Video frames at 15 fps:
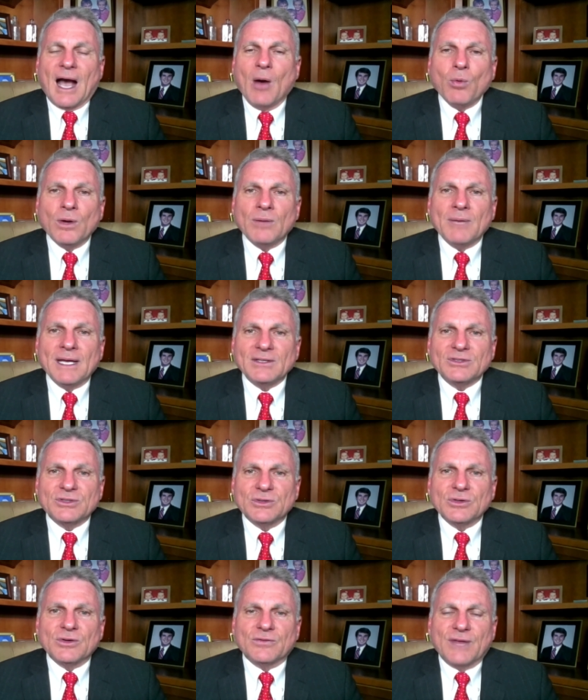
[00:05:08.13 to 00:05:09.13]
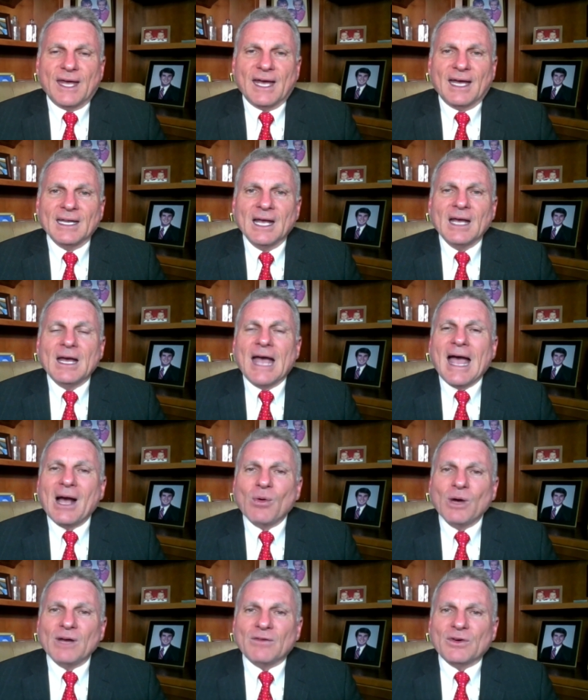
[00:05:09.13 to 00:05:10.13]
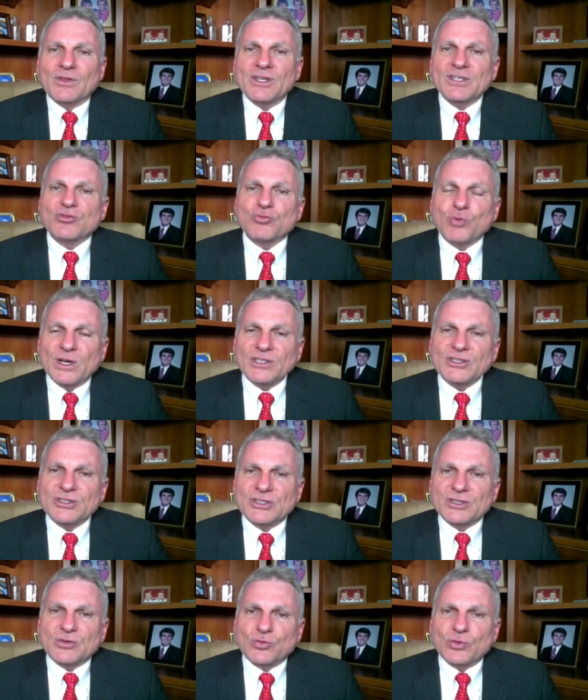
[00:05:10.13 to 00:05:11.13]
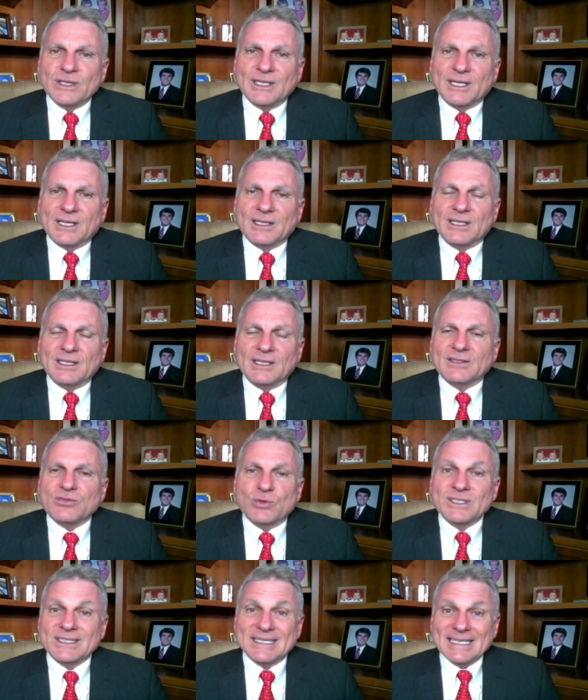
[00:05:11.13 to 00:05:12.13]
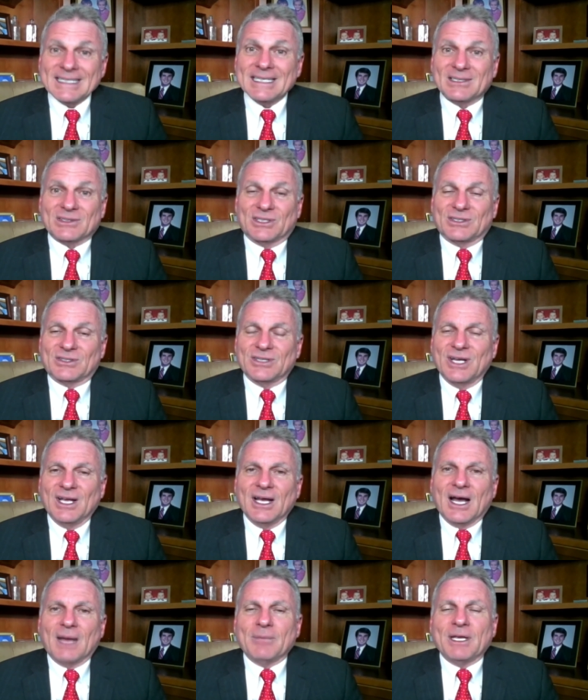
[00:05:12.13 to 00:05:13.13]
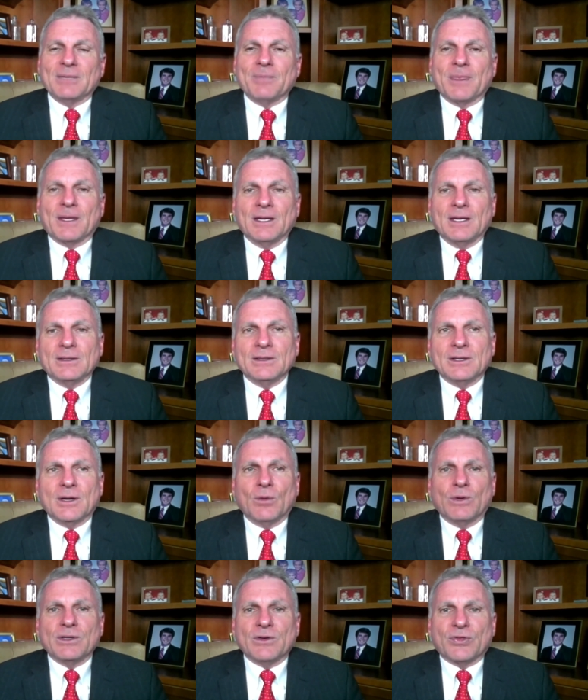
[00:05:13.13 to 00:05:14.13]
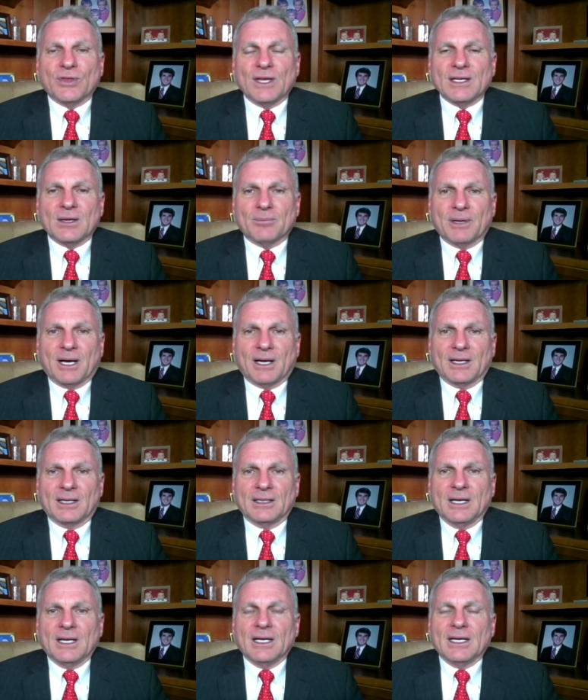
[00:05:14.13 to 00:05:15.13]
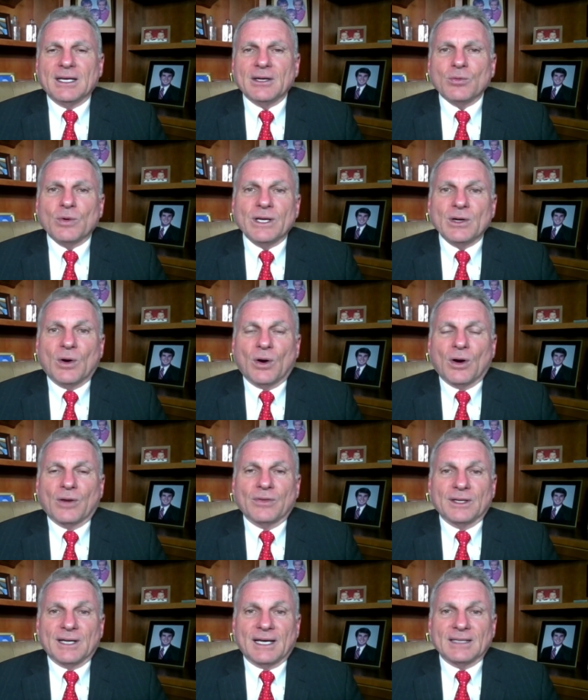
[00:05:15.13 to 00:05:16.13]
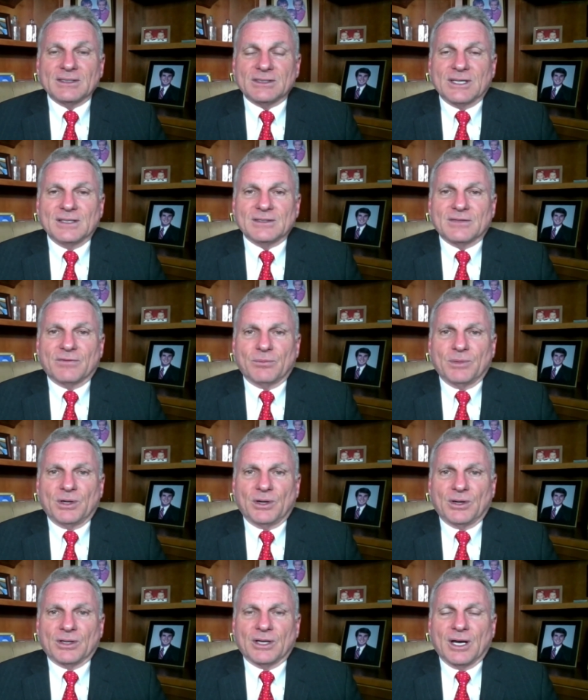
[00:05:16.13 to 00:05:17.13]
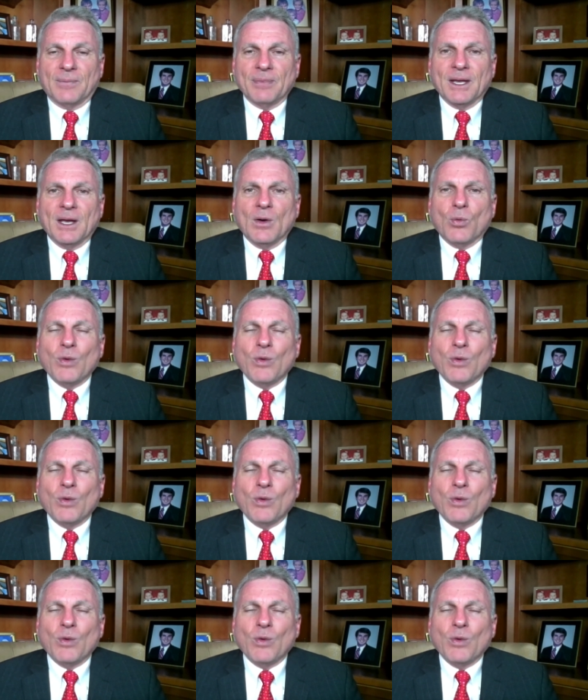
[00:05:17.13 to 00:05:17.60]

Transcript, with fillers: I want to make sure of that. However, this rush to green is ridiculous. I mean mean, you know, when you think about it, here we are in the United States of America.